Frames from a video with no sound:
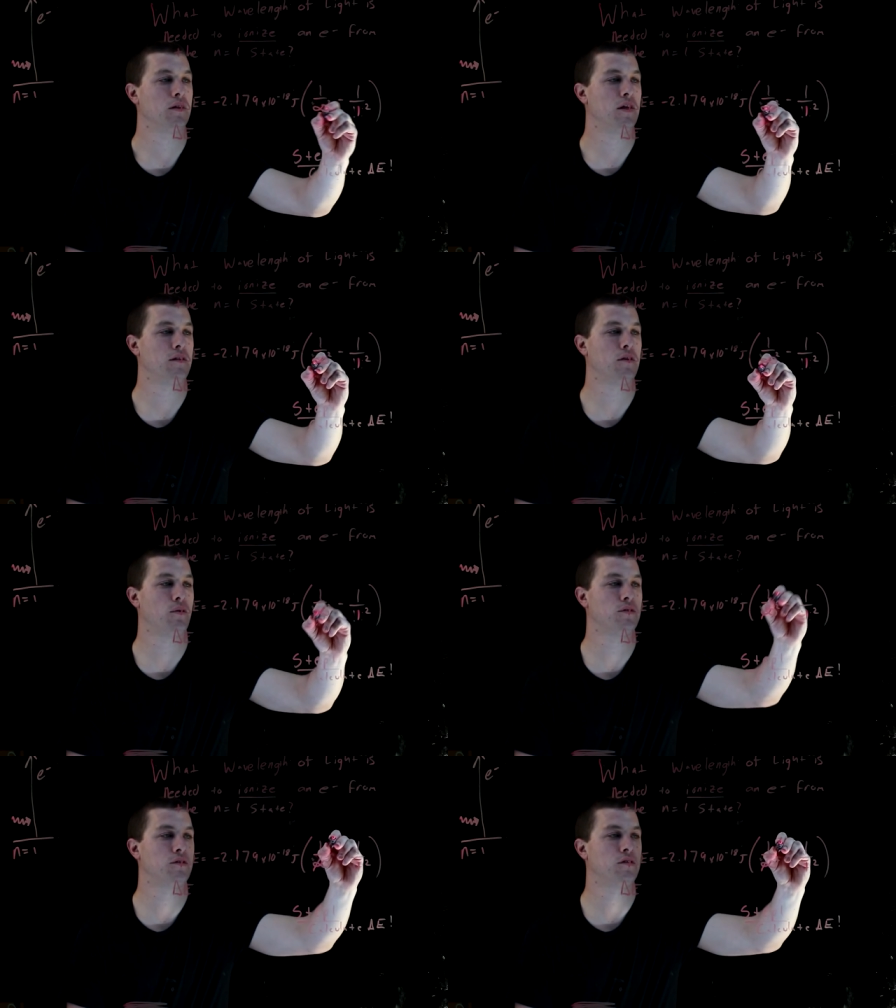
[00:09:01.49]
This
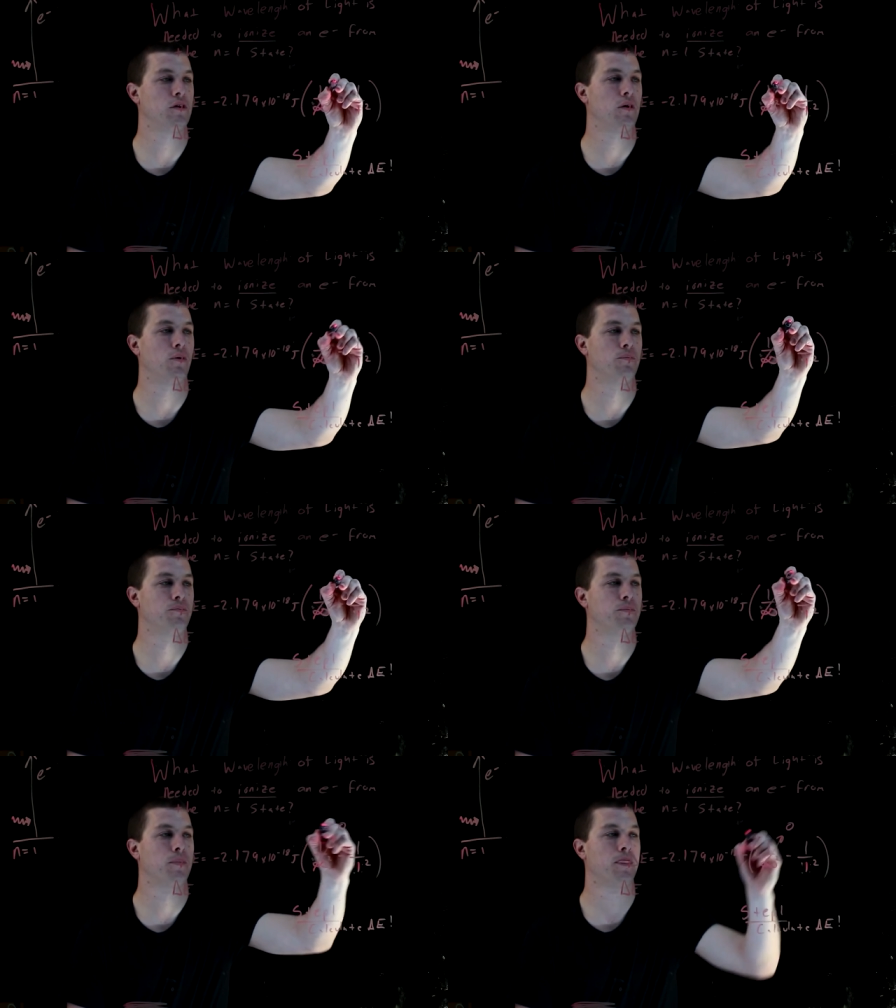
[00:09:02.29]
goes to 0.
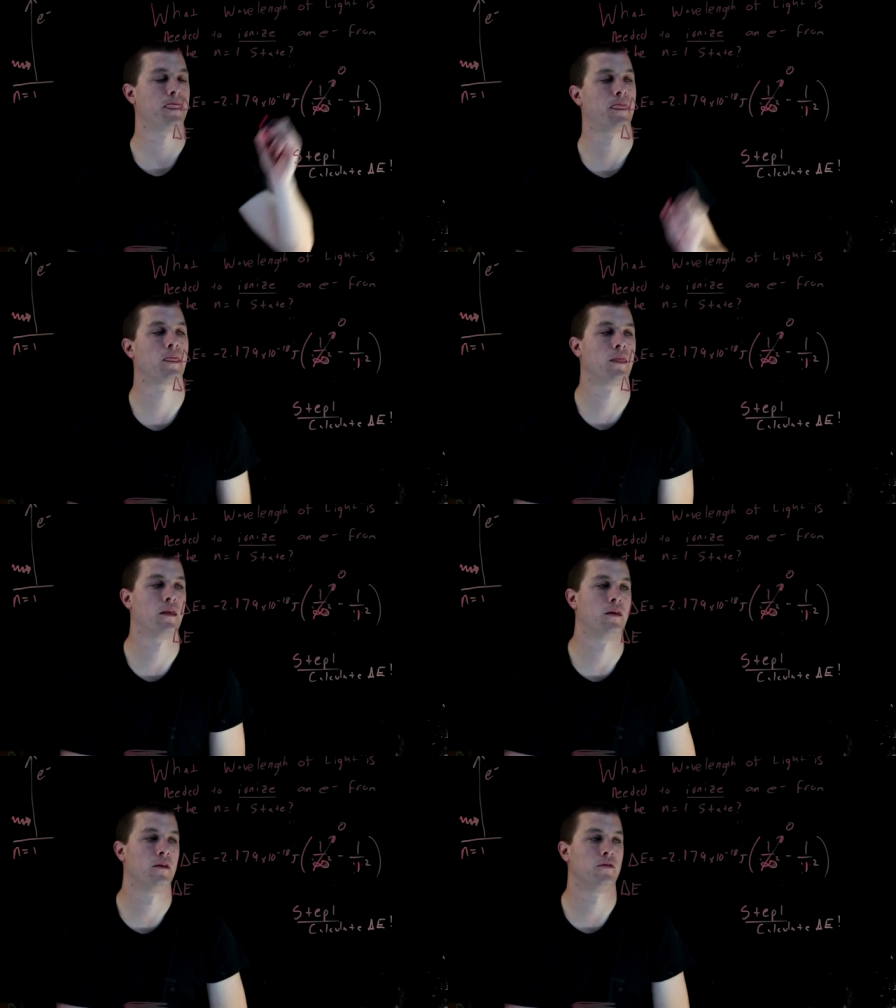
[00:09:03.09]

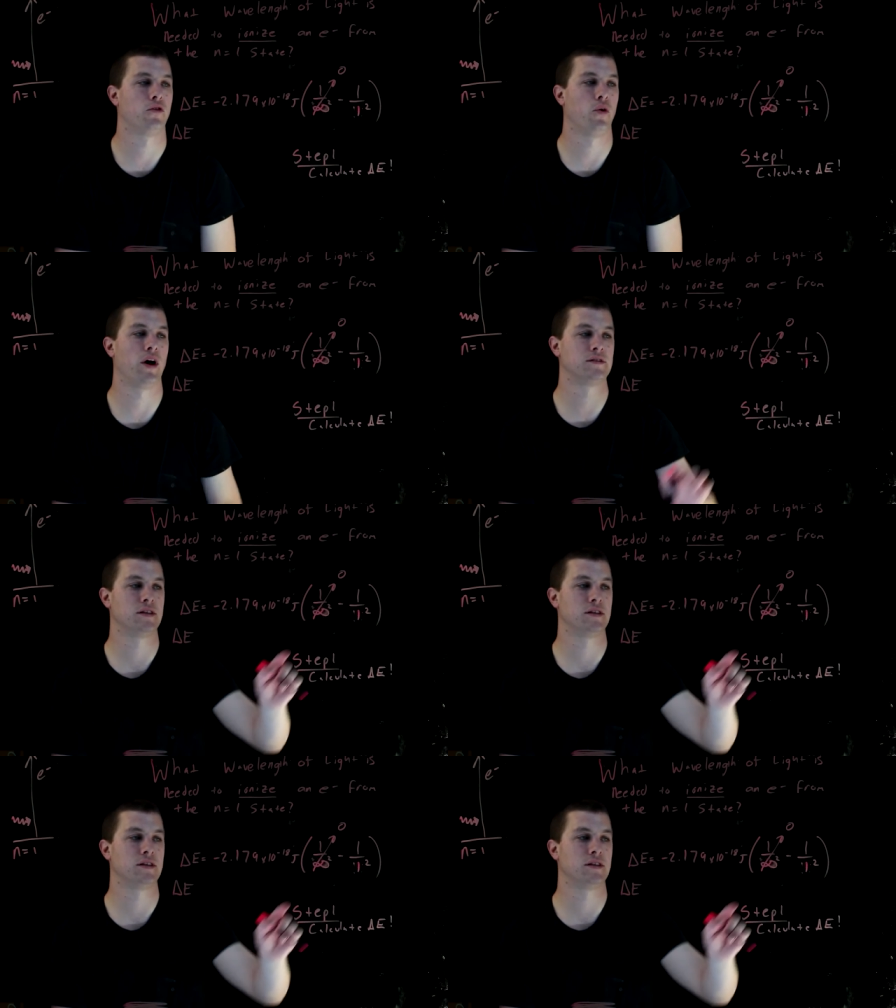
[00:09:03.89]
So as